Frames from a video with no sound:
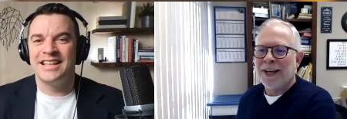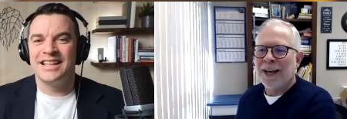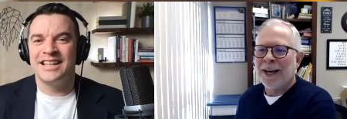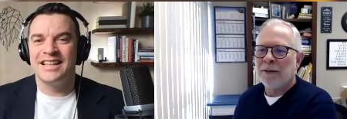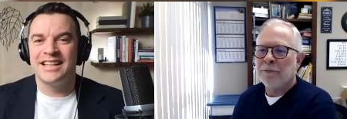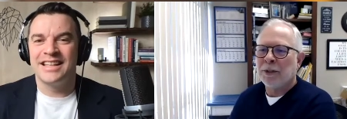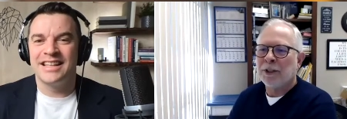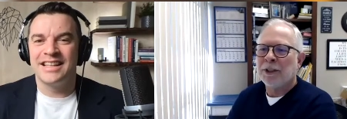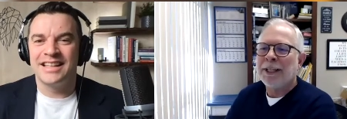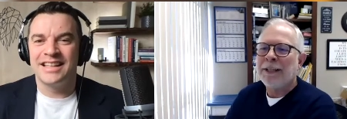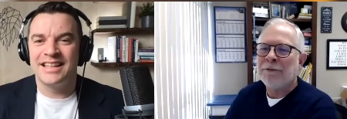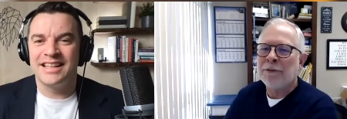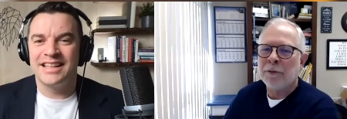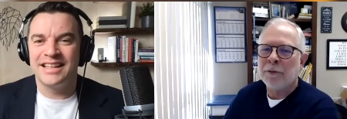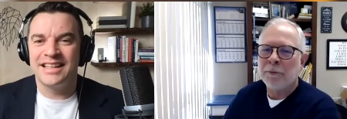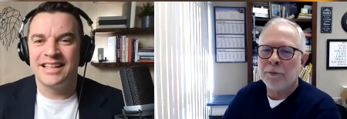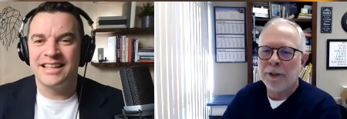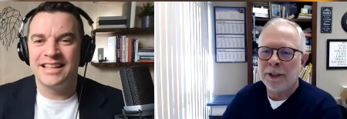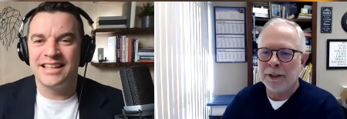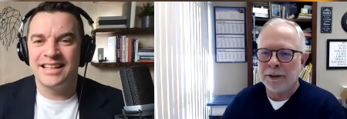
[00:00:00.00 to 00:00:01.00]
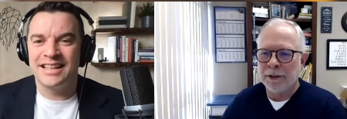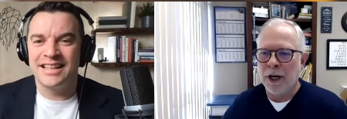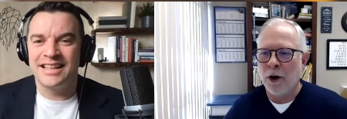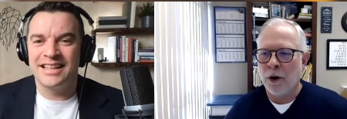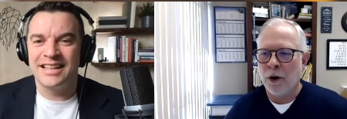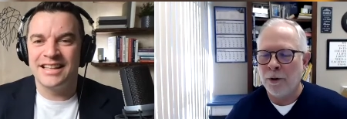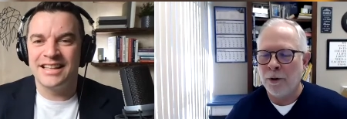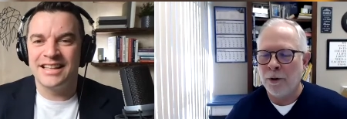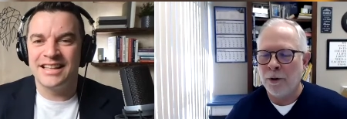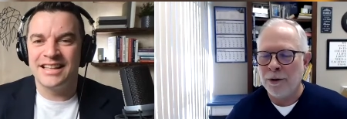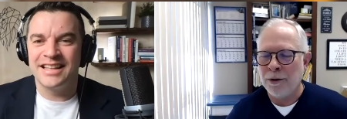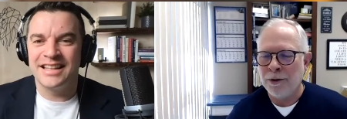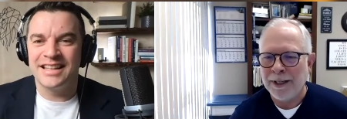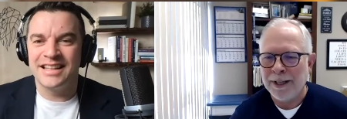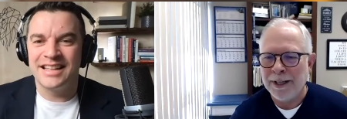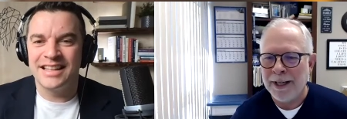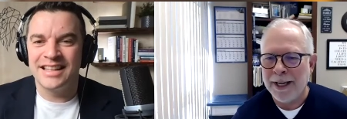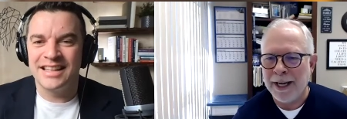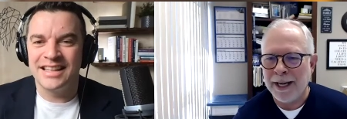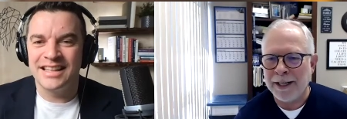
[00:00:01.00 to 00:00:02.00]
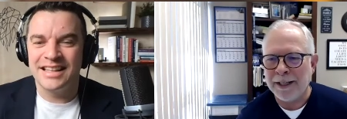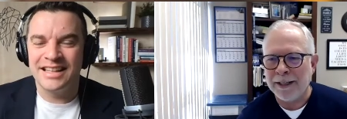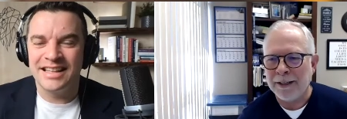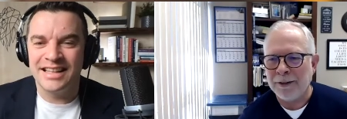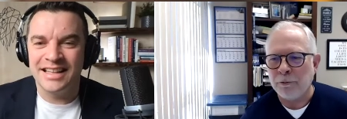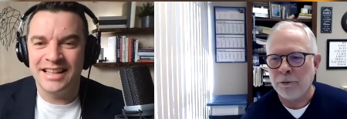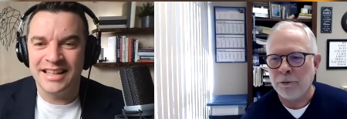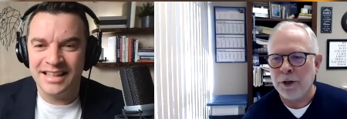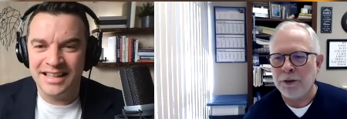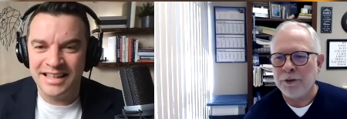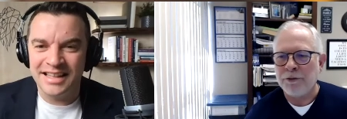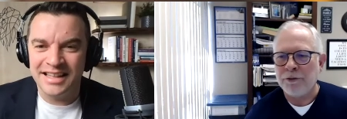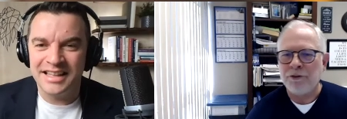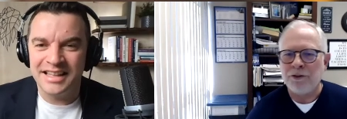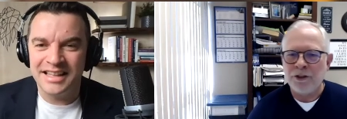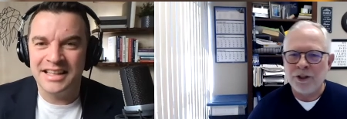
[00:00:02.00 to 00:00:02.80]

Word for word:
Speaker 1: is unbelievably low. And with